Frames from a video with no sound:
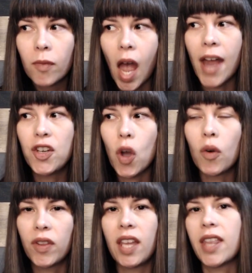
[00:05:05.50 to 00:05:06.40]
I
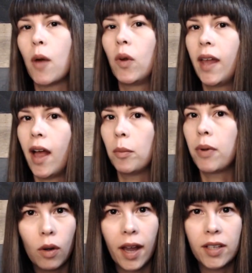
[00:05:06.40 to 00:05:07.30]
don't think that will
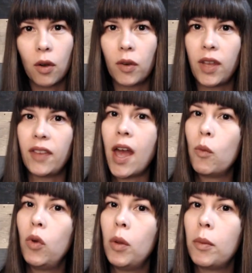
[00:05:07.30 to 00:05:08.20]
help. I don't think
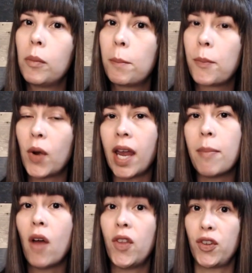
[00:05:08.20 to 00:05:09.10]
that will bring
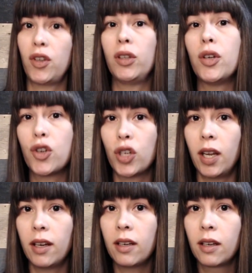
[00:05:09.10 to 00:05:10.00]
about the
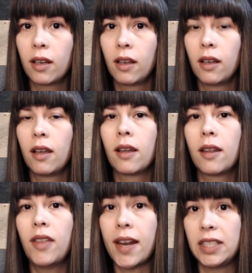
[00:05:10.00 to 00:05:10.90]
solution
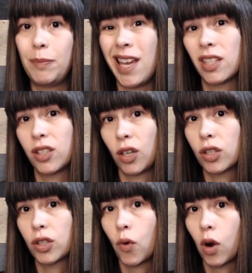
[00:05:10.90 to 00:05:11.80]
that is being
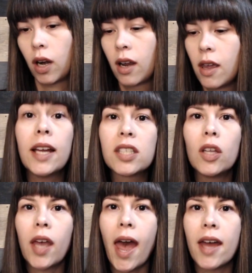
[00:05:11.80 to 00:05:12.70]
searched for. Let's
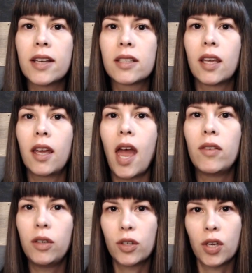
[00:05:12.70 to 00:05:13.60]
look at
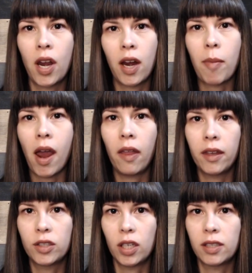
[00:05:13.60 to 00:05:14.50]
evolutionary
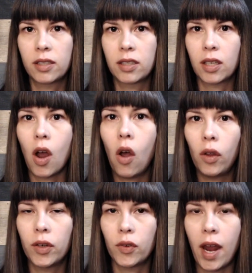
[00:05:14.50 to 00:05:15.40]
biologist
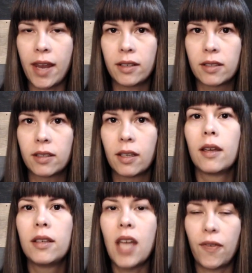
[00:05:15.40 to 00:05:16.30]
Colin Wright's
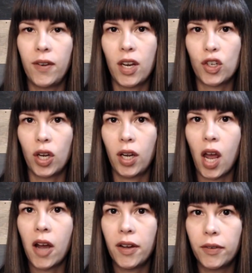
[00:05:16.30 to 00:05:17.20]
definition
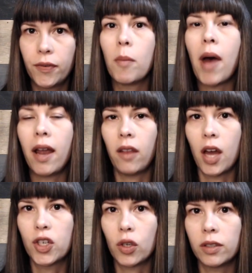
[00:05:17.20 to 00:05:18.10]
of
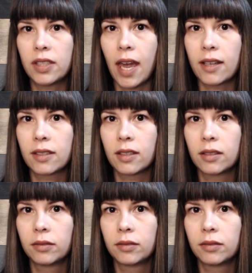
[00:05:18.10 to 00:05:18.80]
biological sex.